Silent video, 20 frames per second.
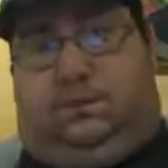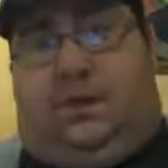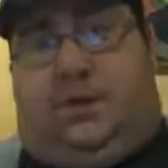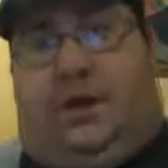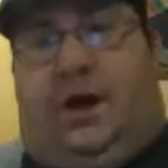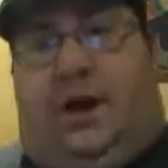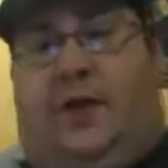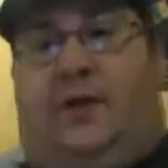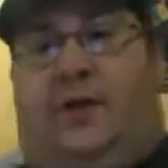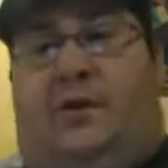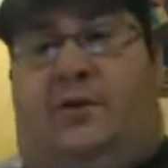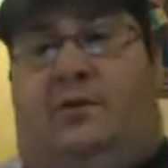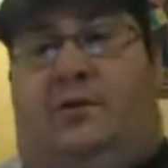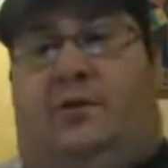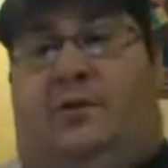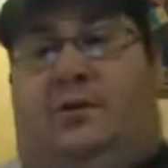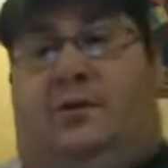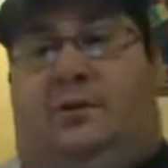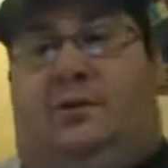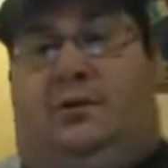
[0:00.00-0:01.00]

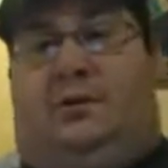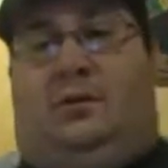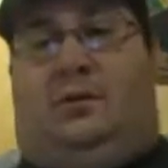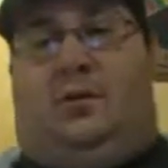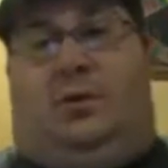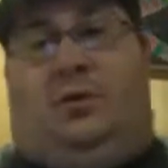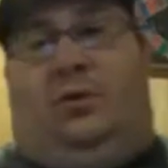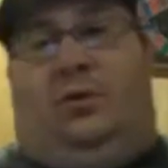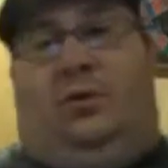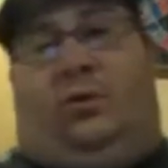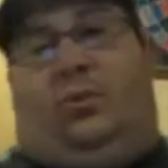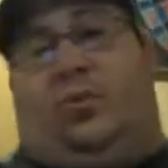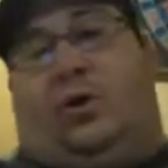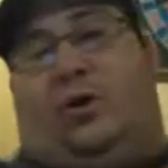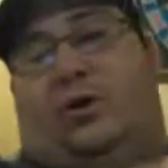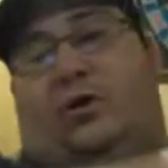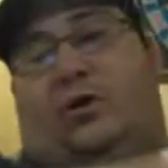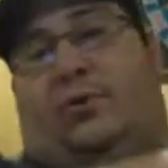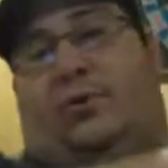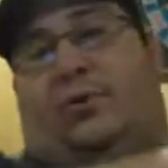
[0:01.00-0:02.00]
Hello and
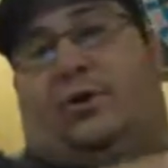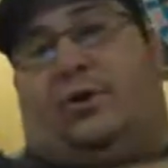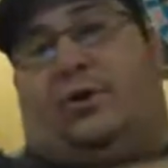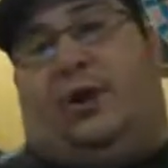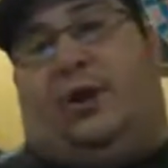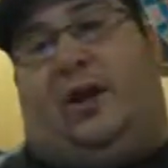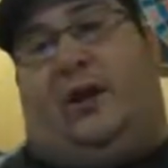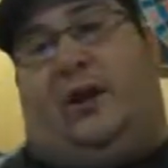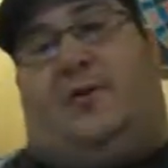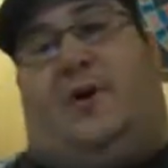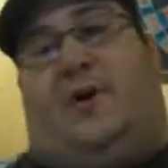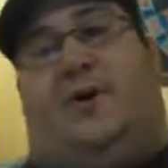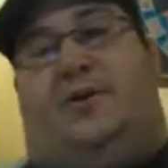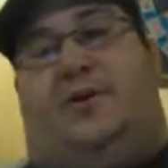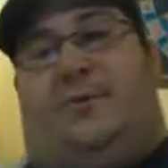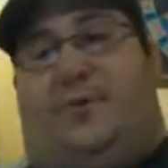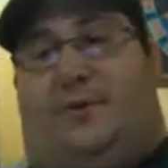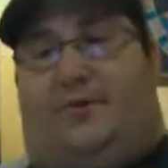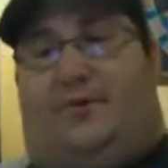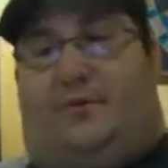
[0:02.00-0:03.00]
welcome all you Gare Bears
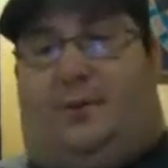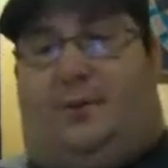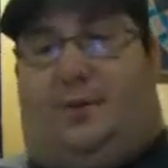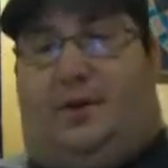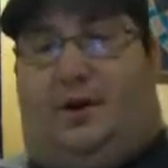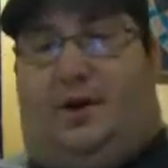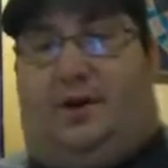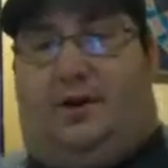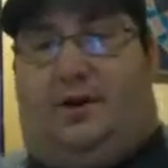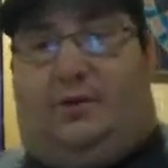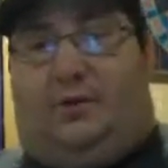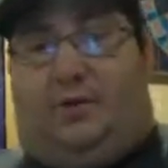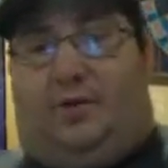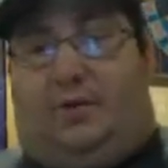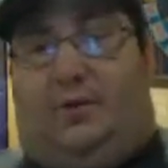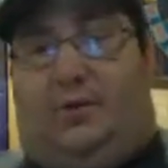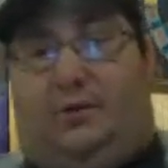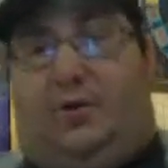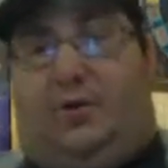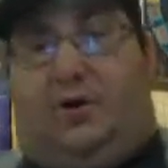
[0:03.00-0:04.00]
above and beyond and
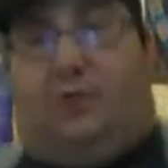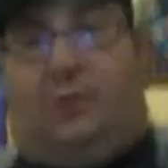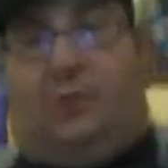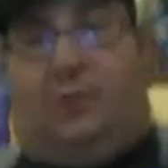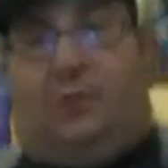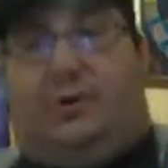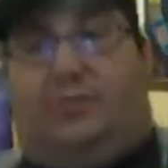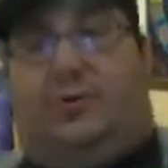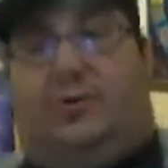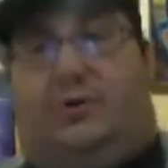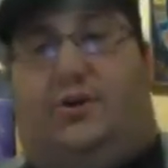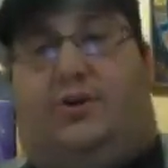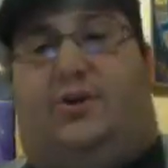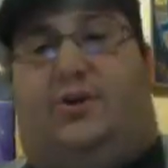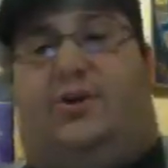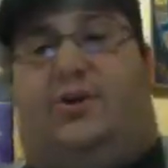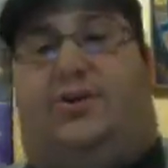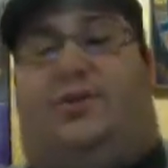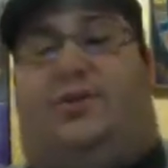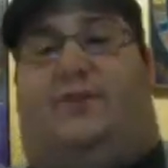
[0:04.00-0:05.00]
around the world. Welcome to another
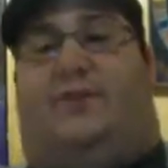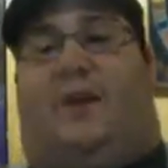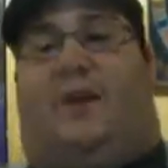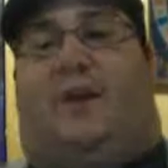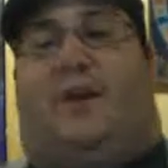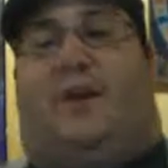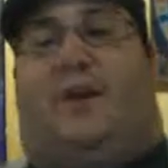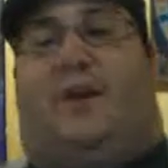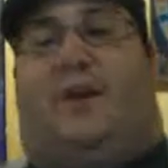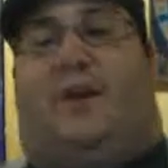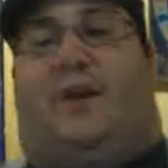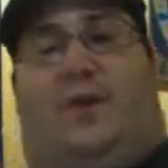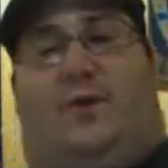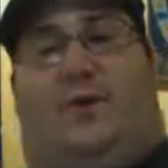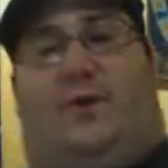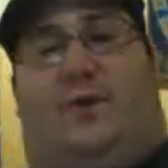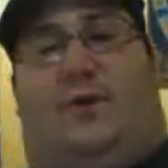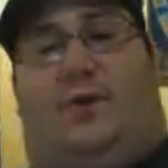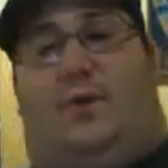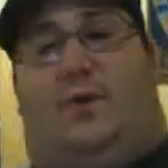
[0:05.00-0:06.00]
edition of the Gare Bear
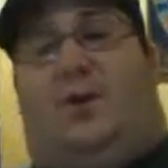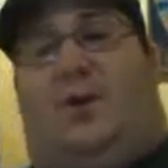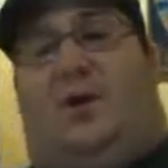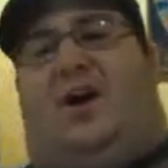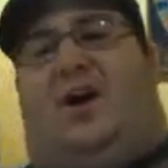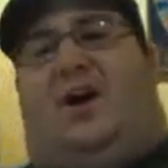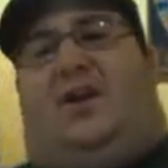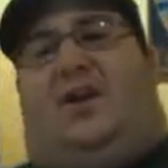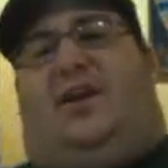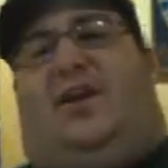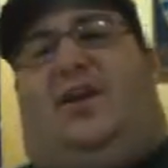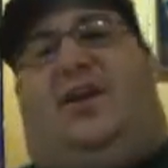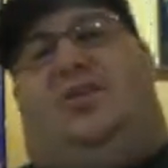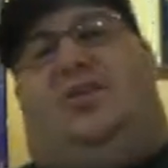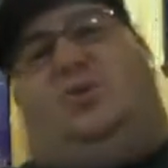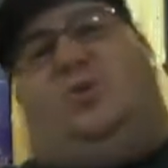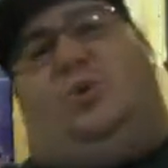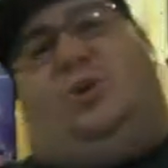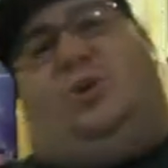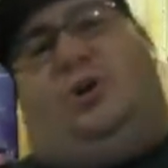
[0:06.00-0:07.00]
Review. Yes,
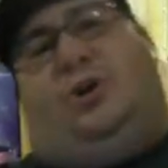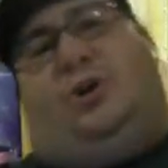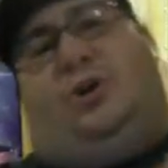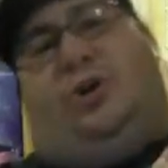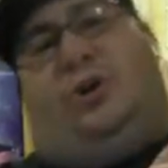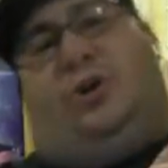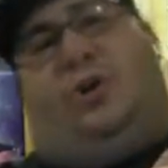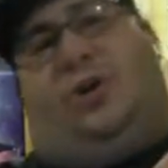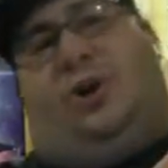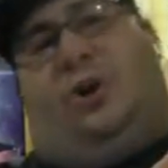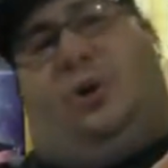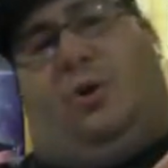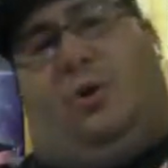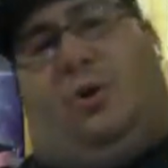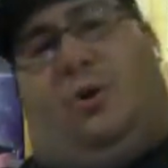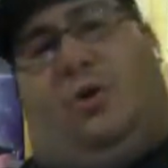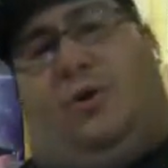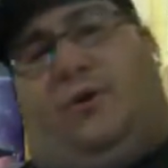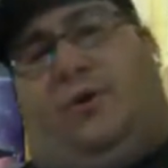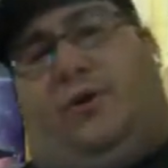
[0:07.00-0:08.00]
we are going to go
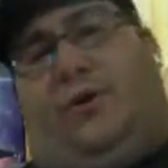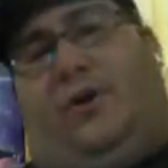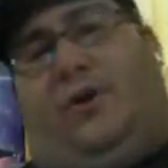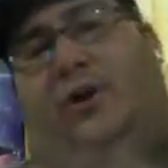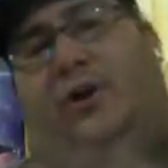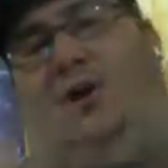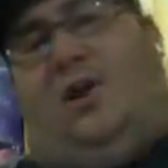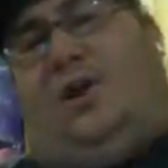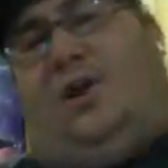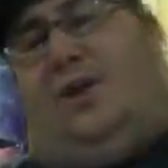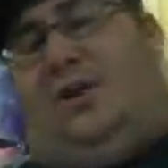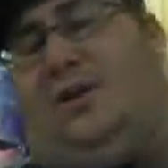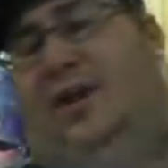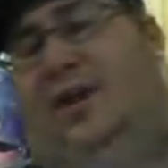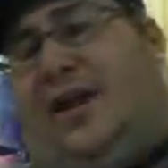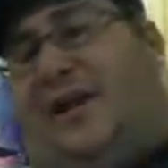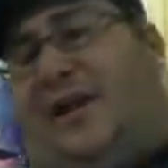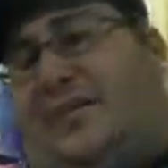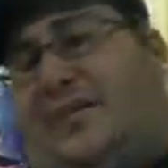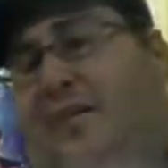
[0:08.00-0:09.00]
over
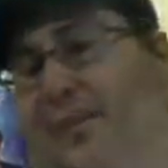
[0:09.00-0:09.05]
Let's